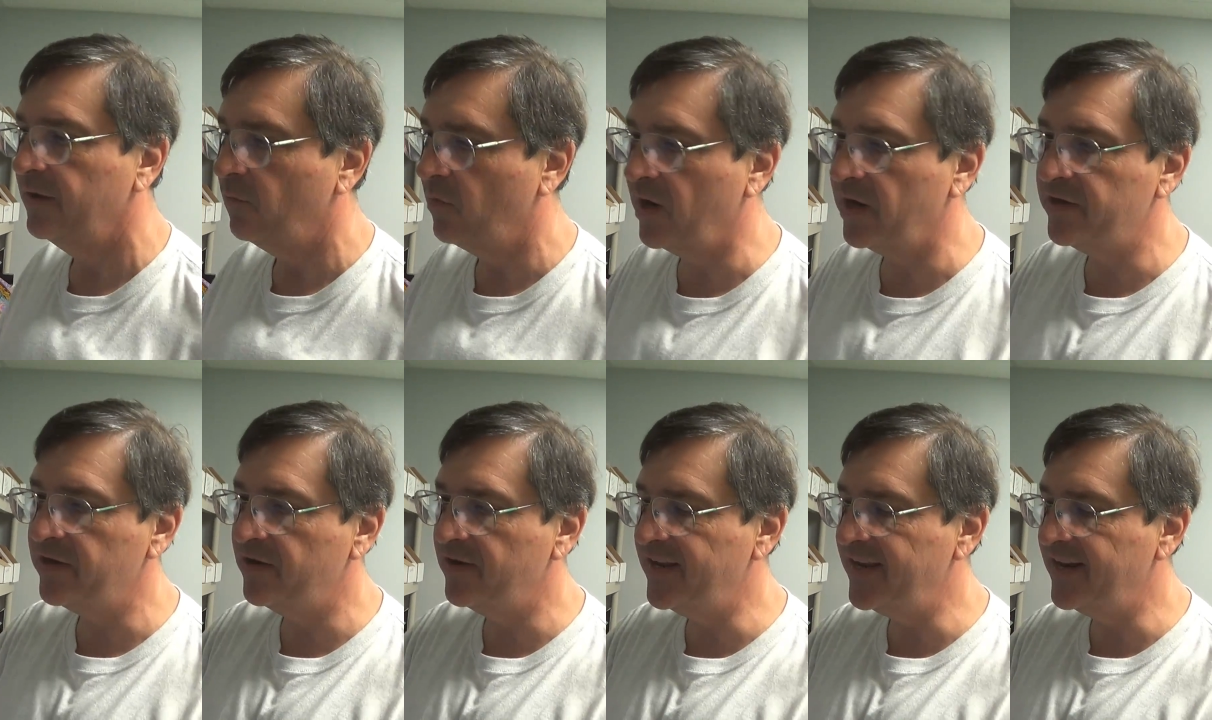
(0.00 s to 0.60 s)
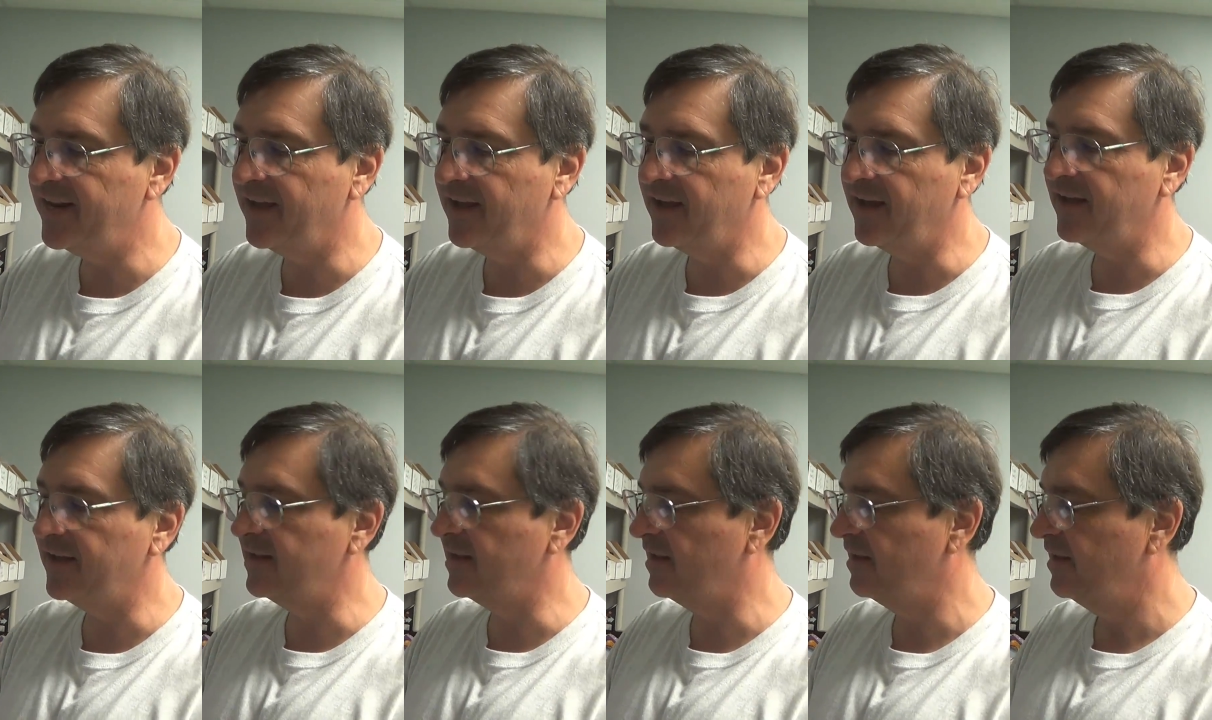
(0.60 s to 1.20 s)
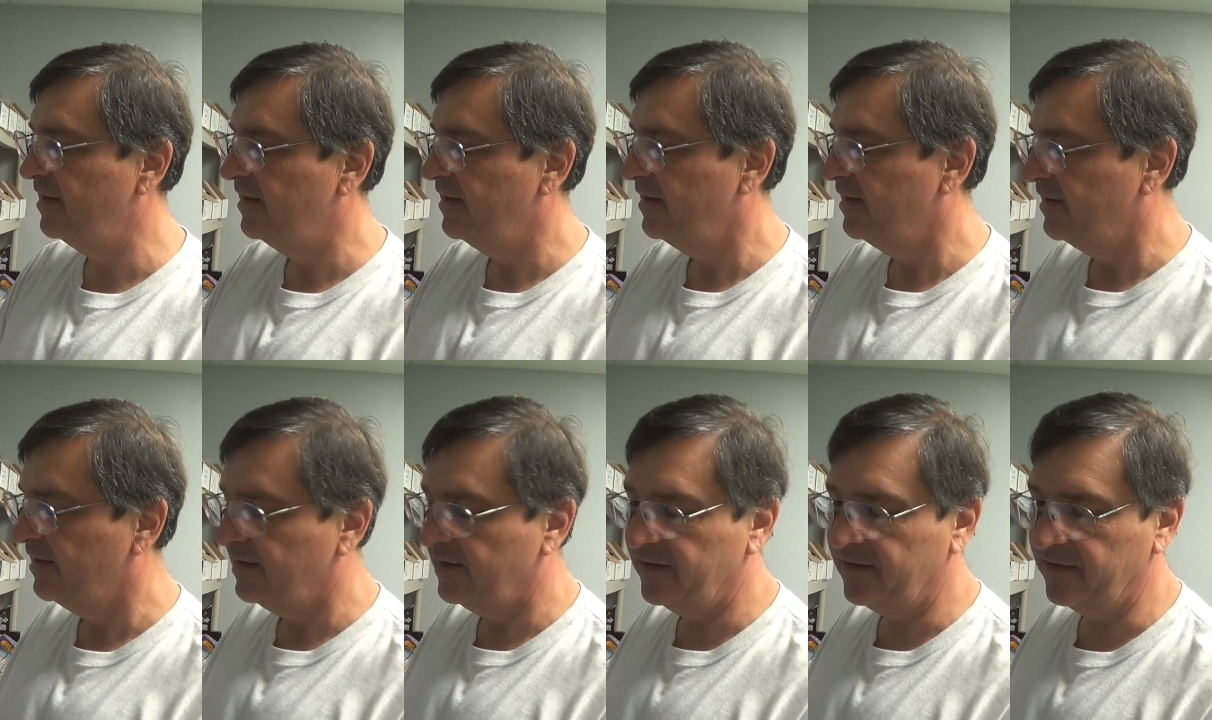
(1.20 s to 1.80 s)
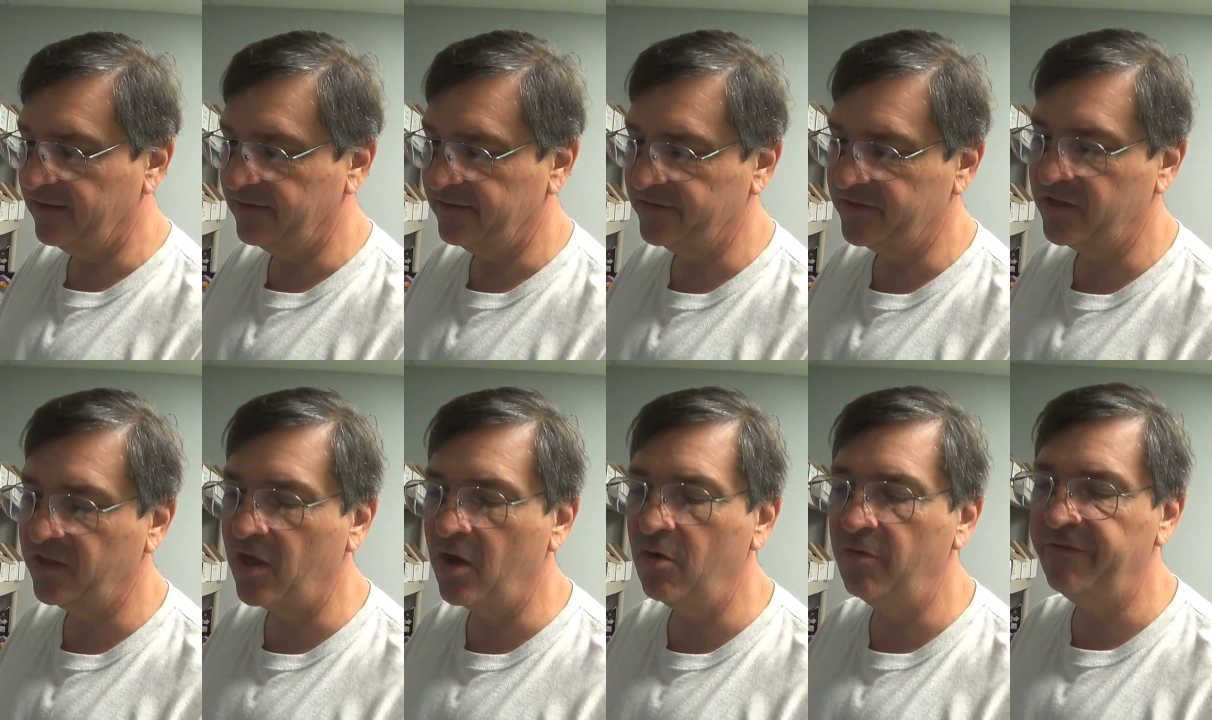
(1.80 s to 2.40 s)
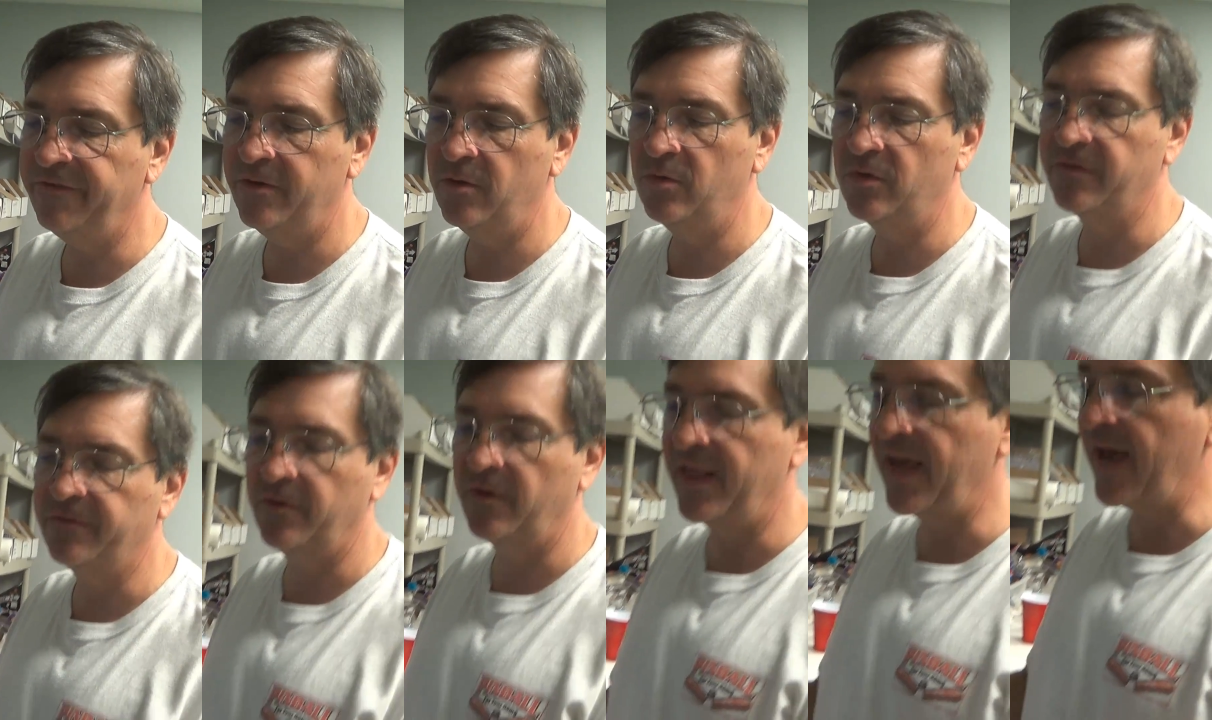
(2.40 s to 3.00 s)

Well, you need a slow fuse for